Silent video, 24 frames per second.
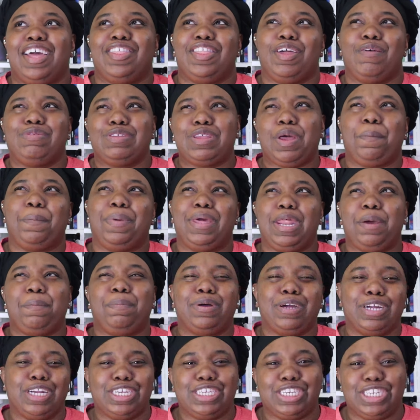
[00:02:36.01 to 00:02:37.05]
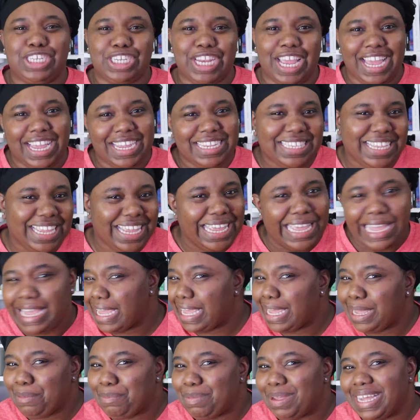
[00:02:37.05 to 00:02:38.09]
there was a bit of
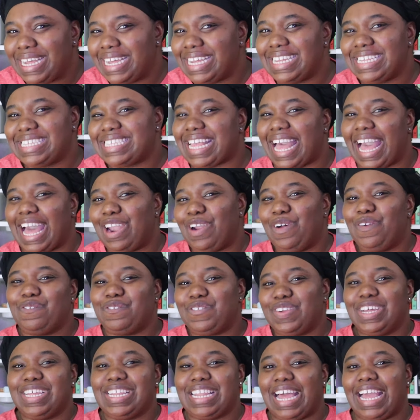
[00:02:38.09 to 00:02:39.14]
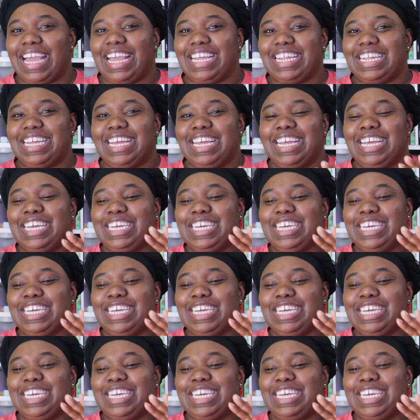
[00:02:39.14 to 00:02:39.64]
projecting because I don't feel like